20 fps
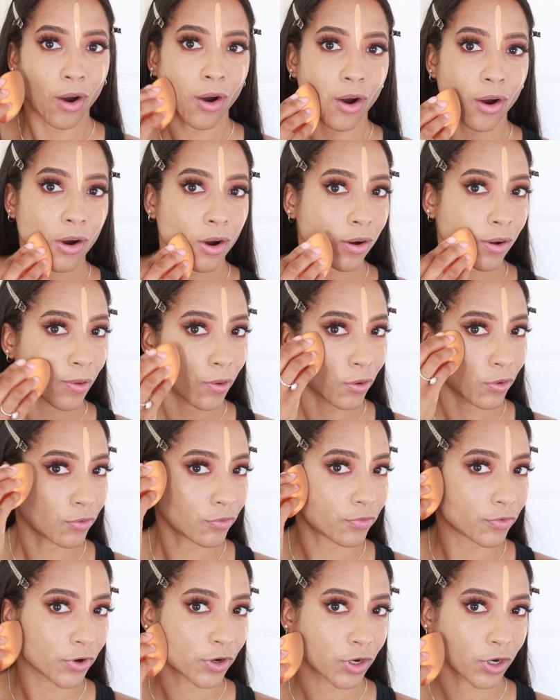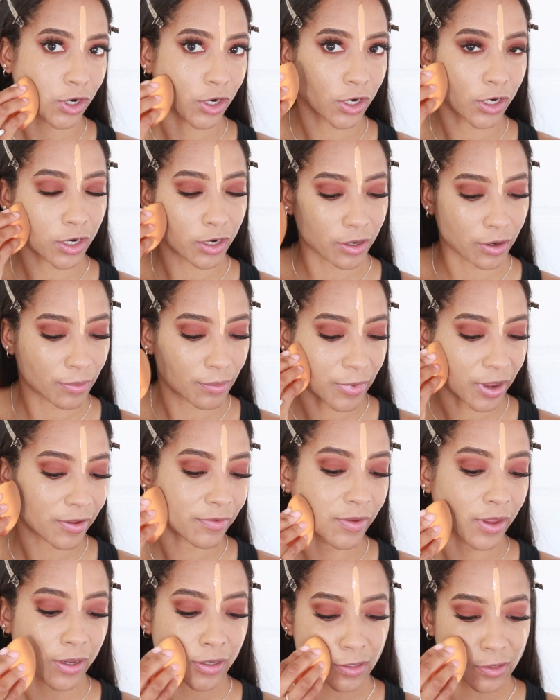all over my
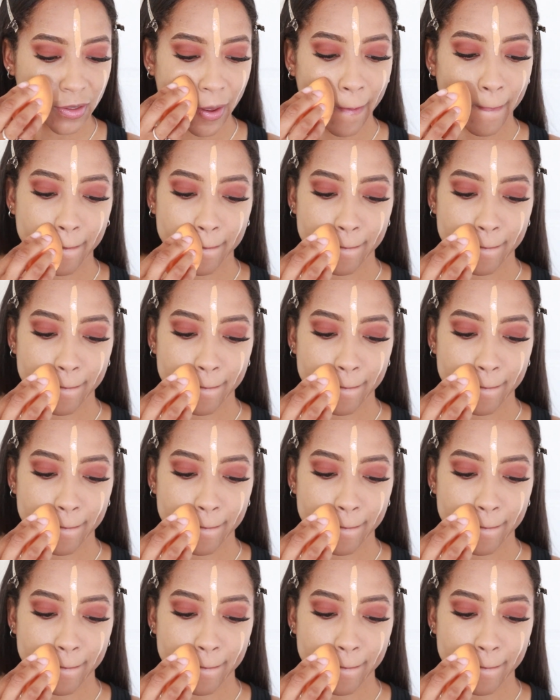face.